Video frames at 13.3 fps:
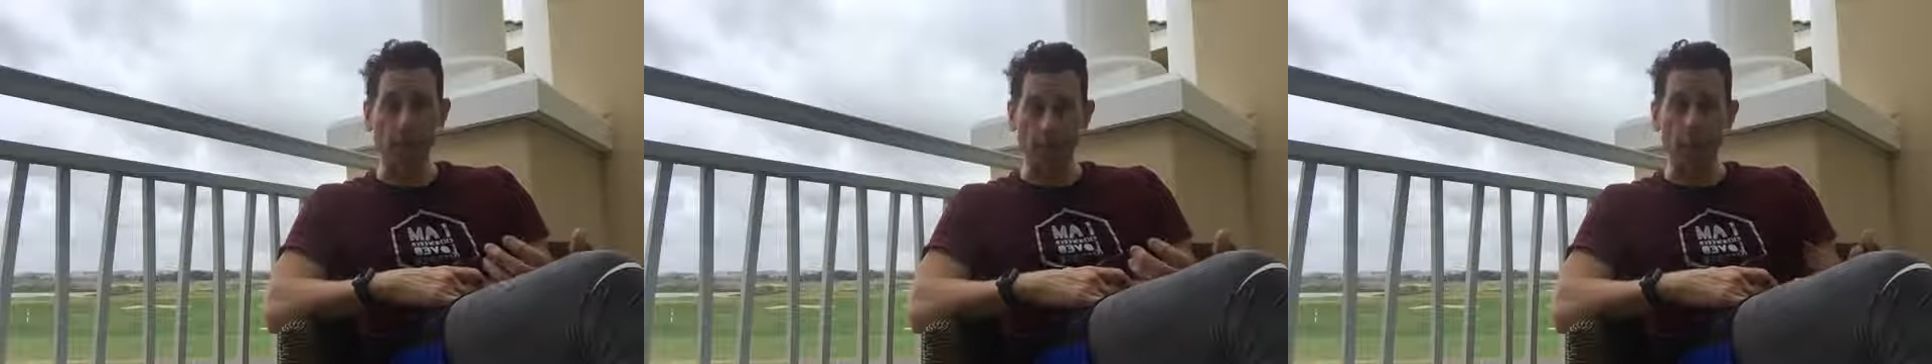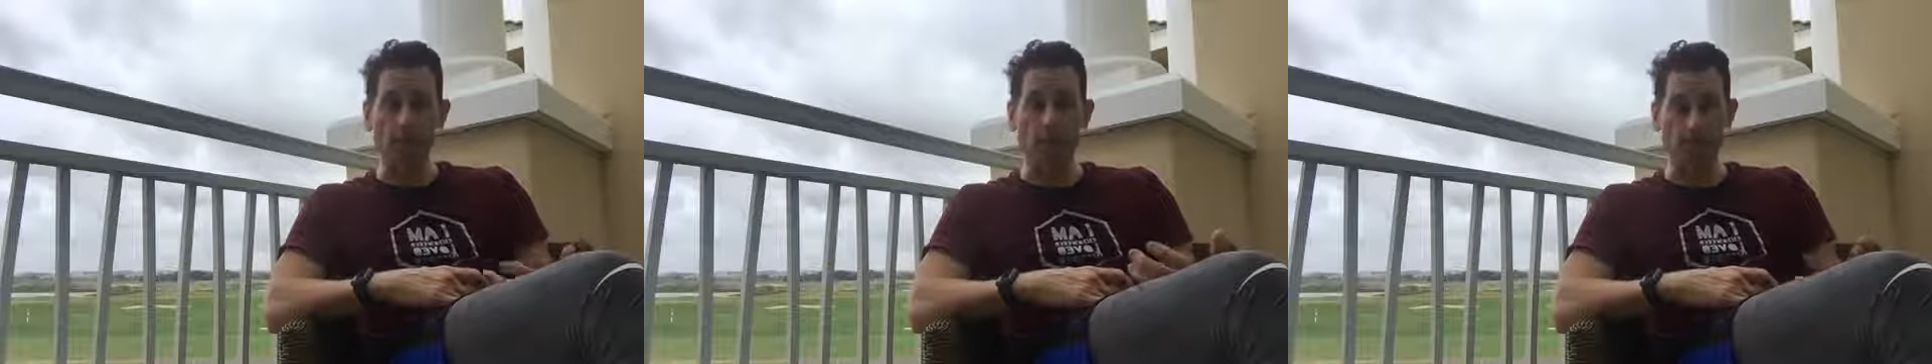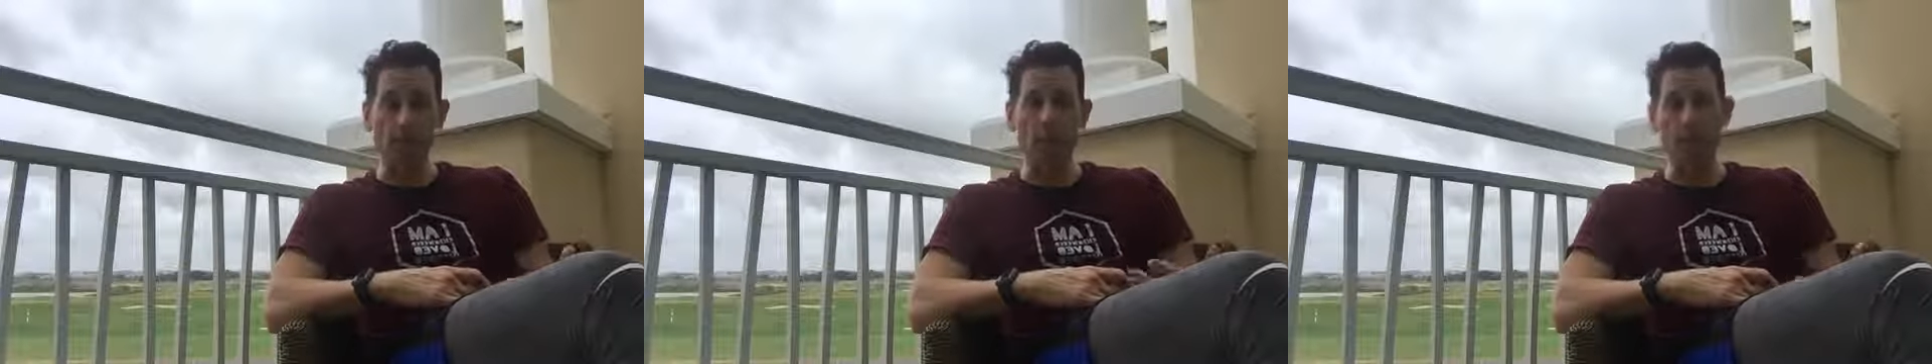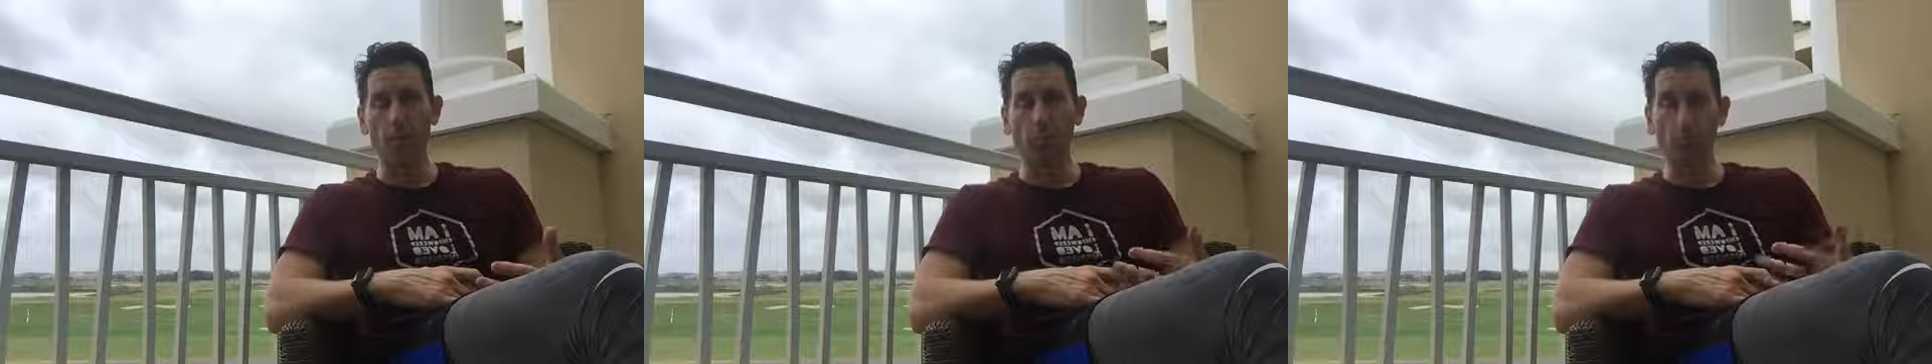heart
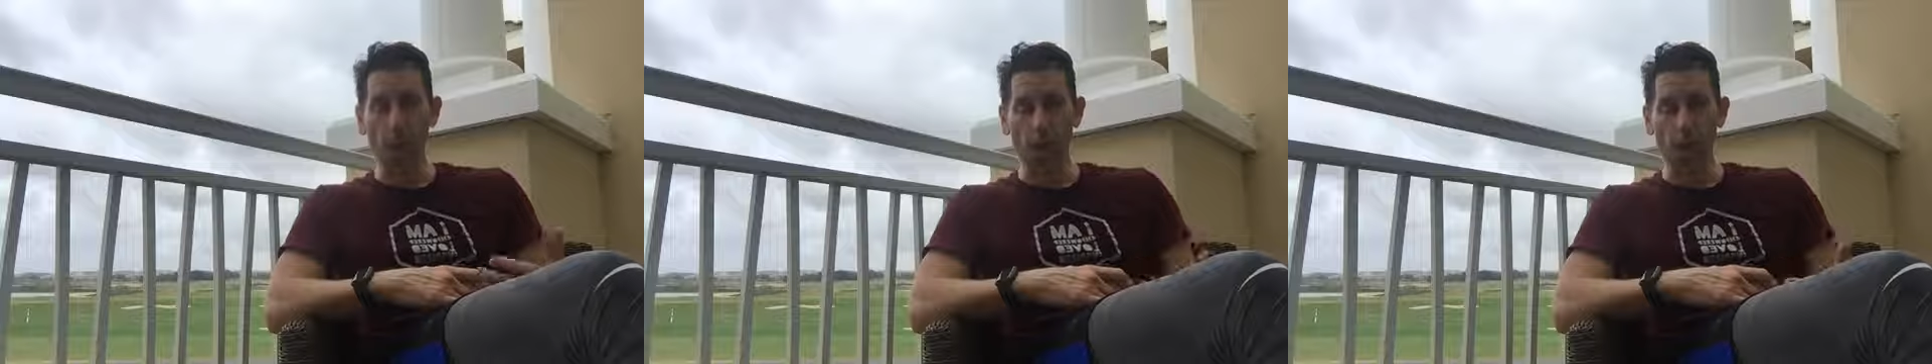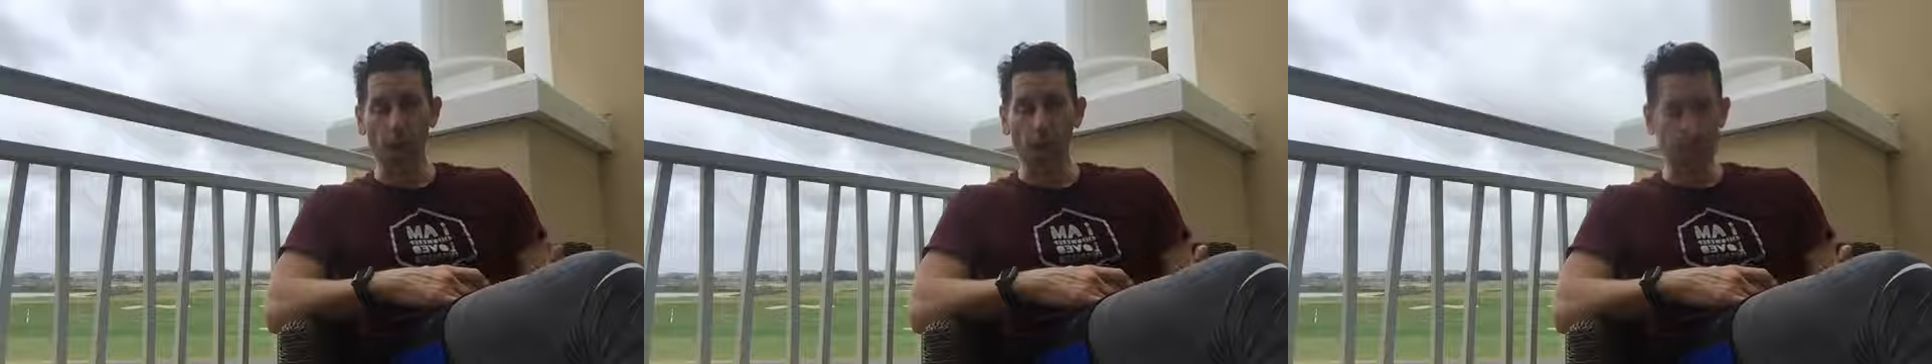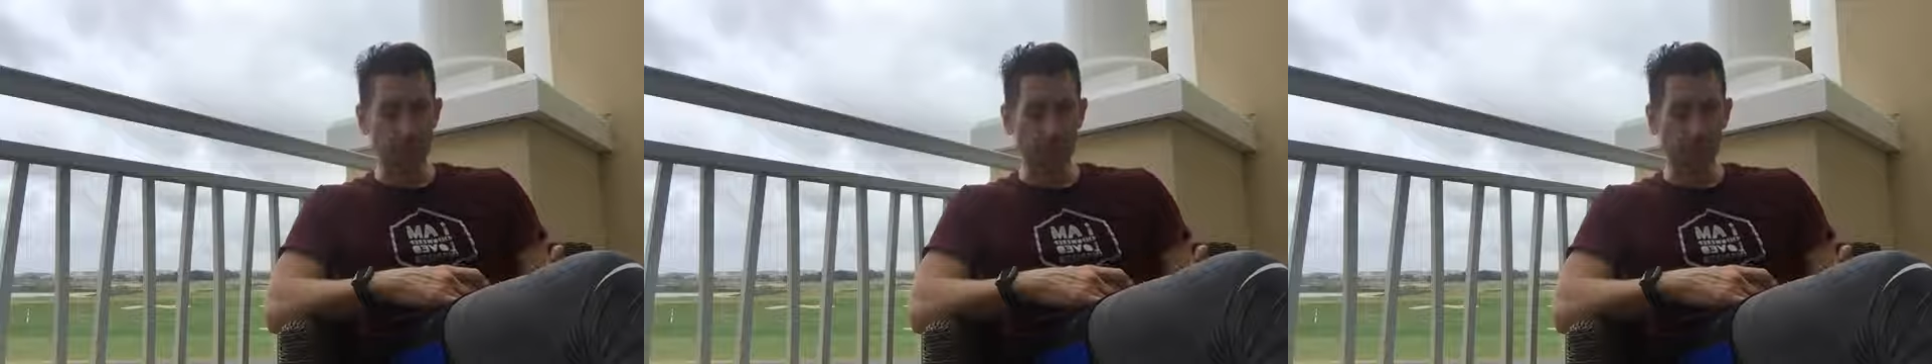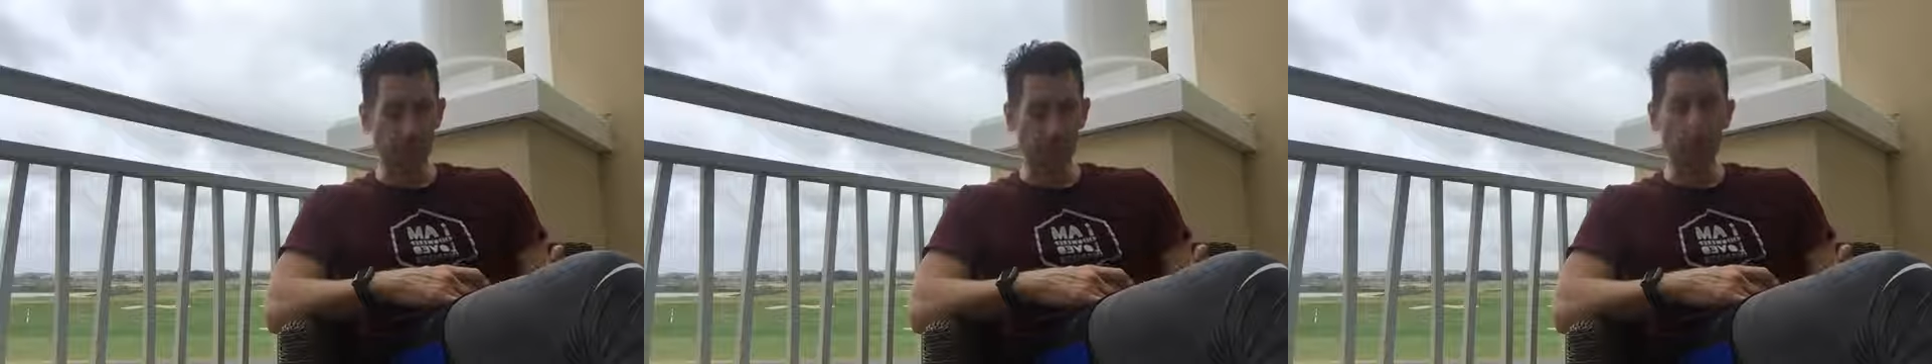rate was, which is